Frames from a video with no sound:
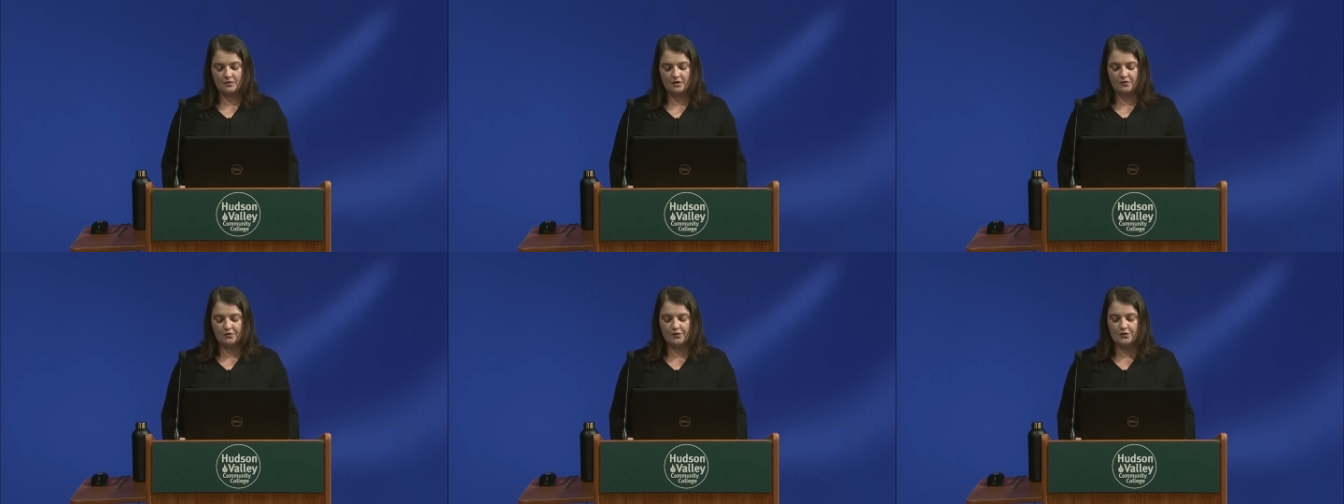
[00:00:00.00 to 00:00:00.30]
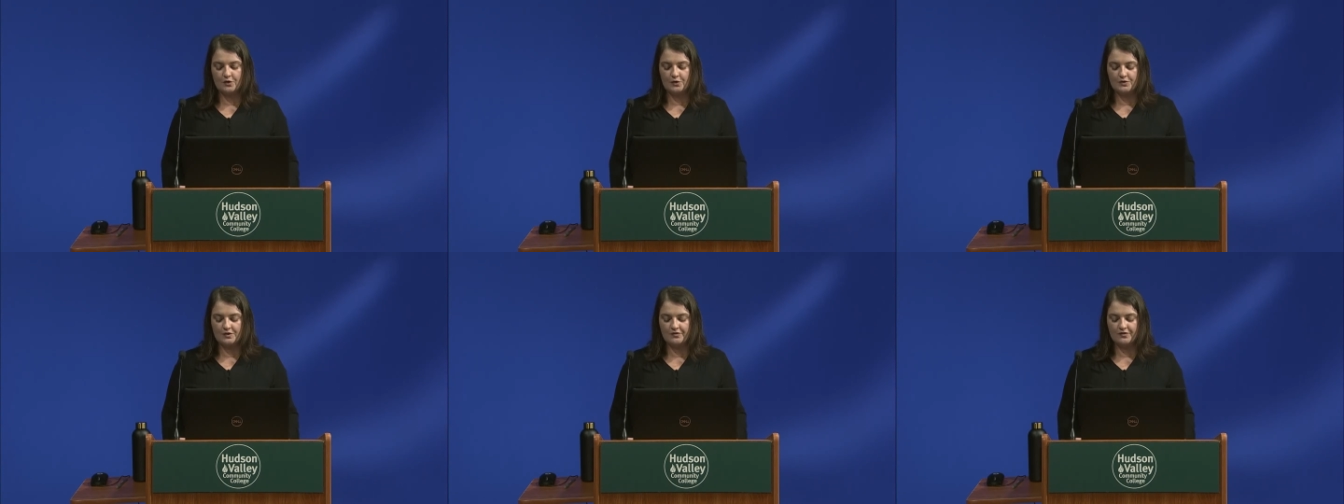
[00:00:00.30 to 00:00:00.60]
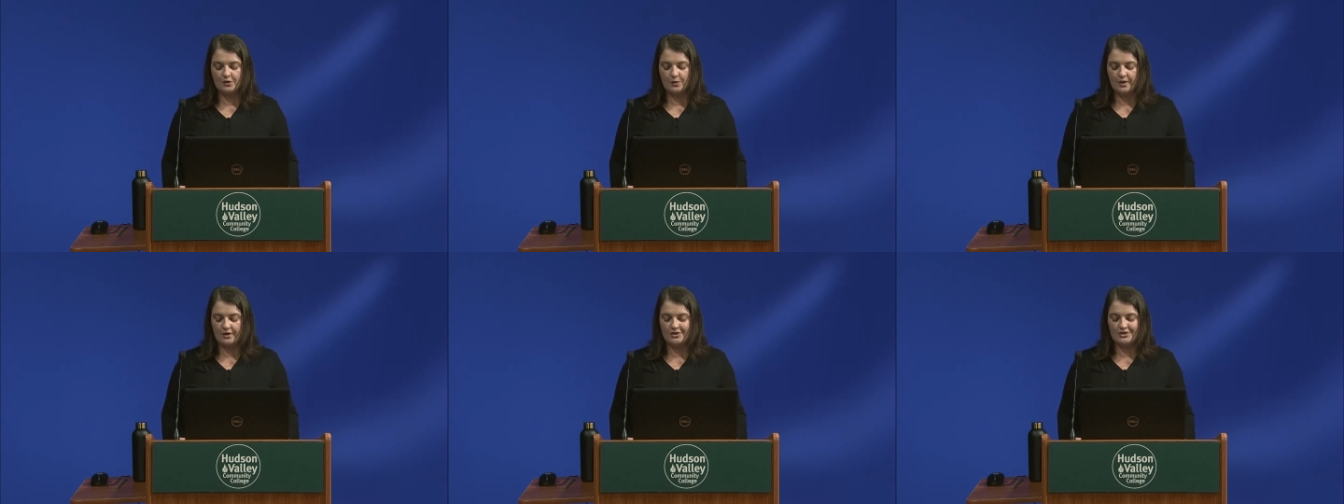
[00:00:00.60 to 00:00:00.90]
For those of
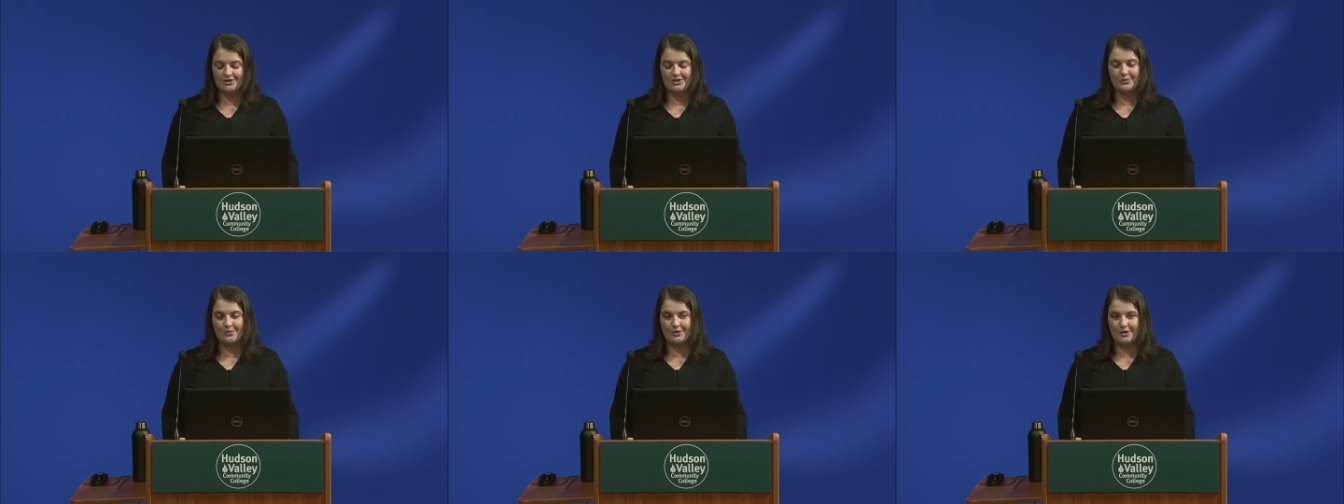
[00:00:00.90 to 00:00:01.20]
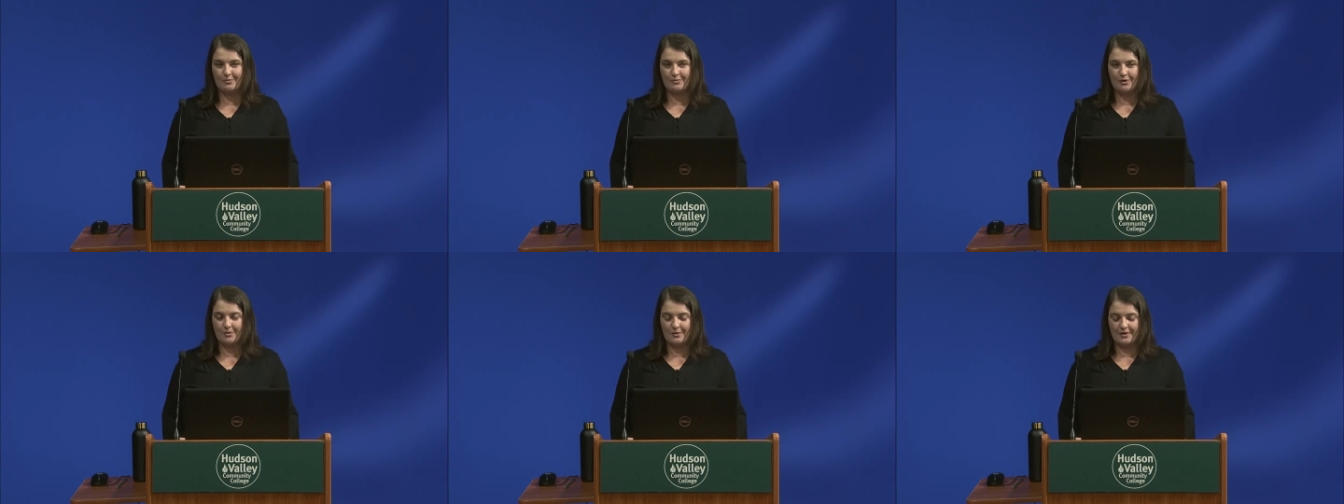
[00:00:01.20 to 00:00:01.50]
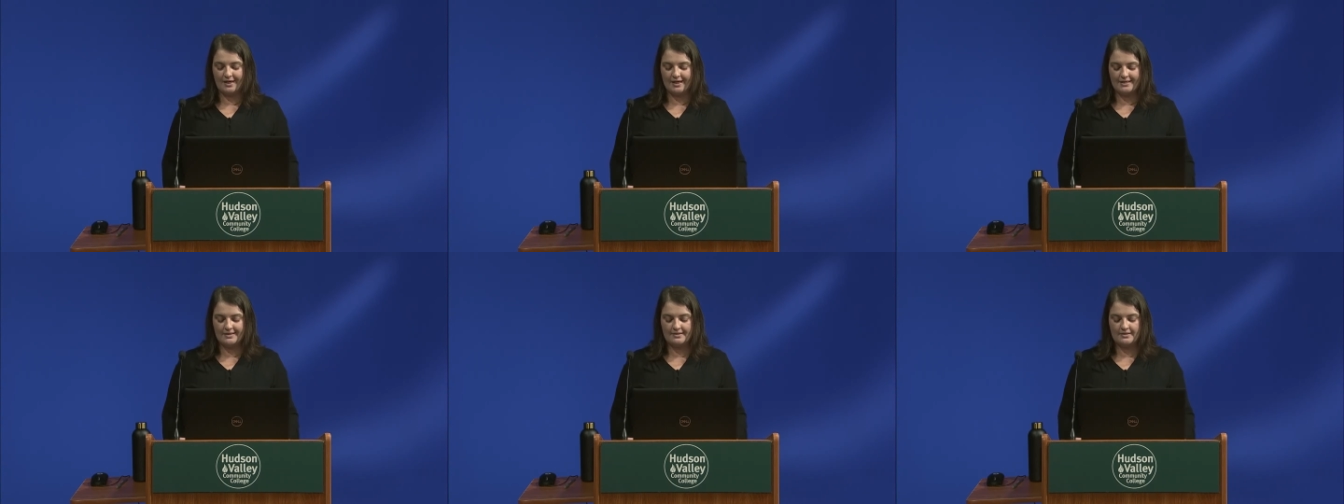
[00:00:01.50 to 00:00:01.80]
you unsure what a boomer
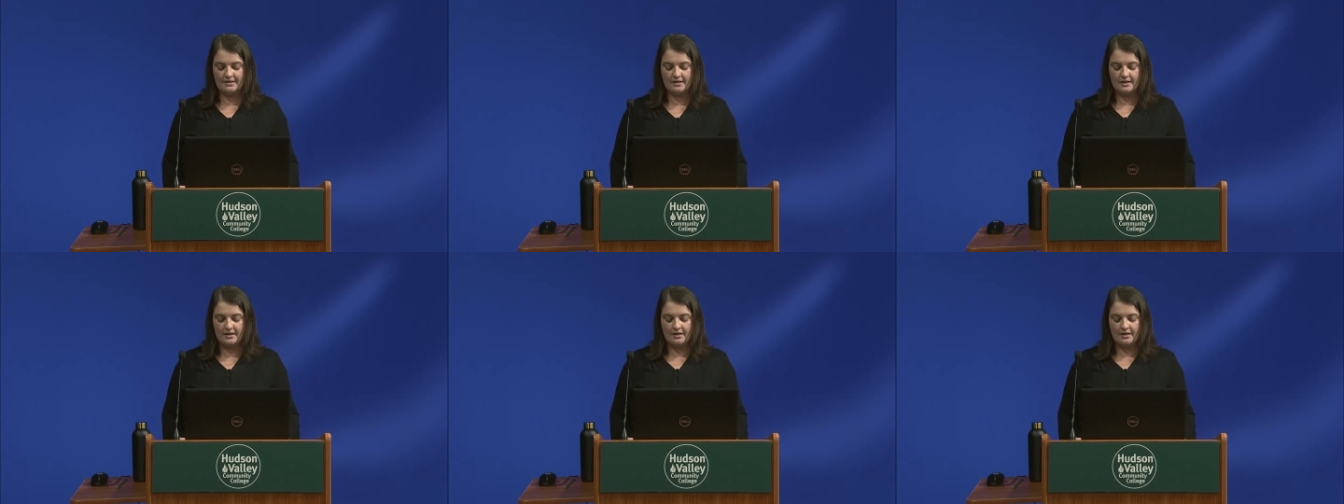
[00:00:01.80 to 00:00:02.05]
is,